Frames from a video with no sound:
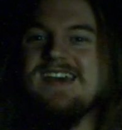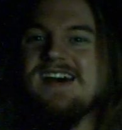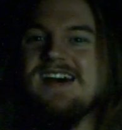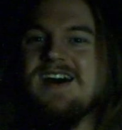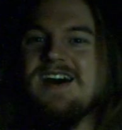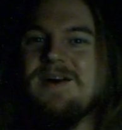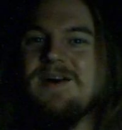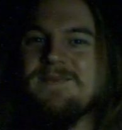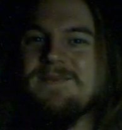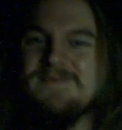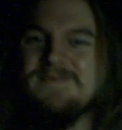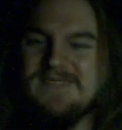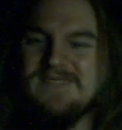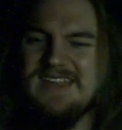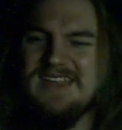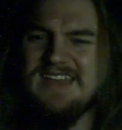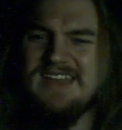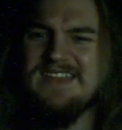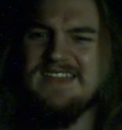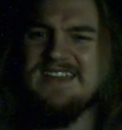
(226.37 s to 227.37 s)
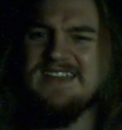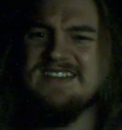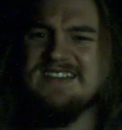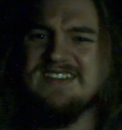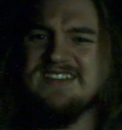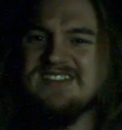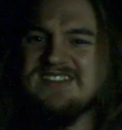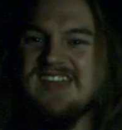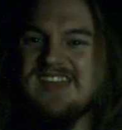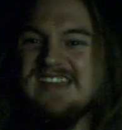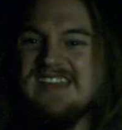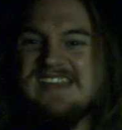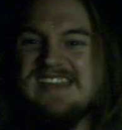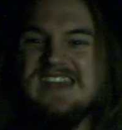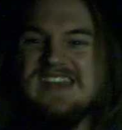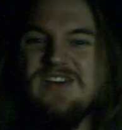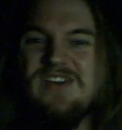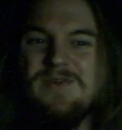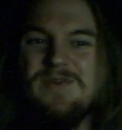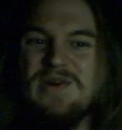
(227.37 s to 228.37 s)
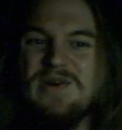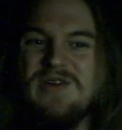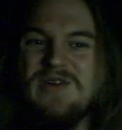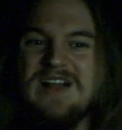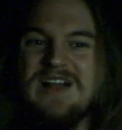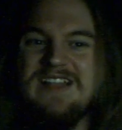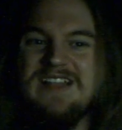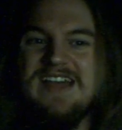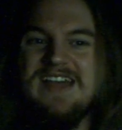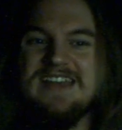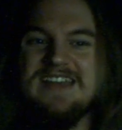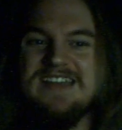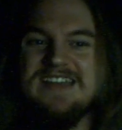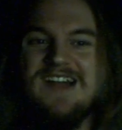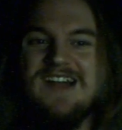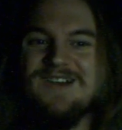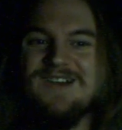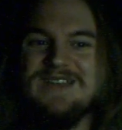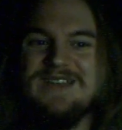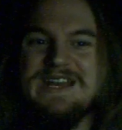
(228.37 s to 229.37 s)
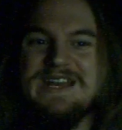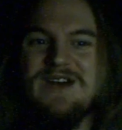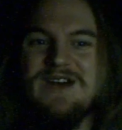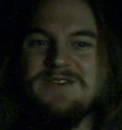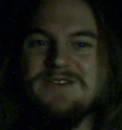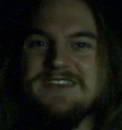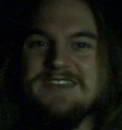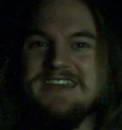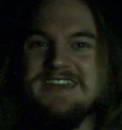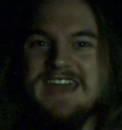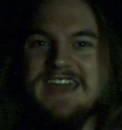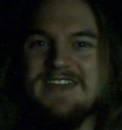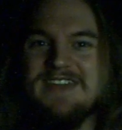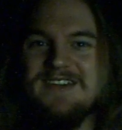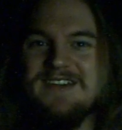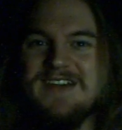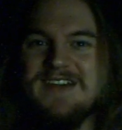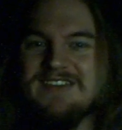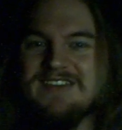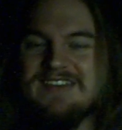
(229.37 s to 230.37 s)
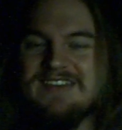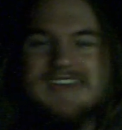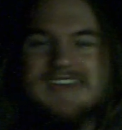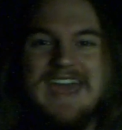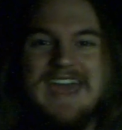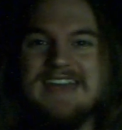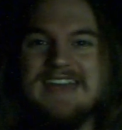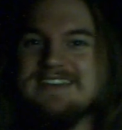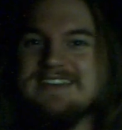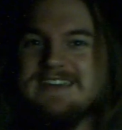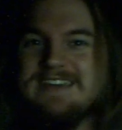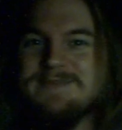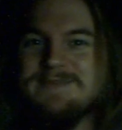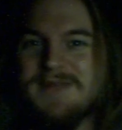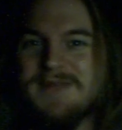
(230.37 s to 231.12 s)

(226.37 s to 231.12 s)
And then Santino Marella and Carlito together as a tag team,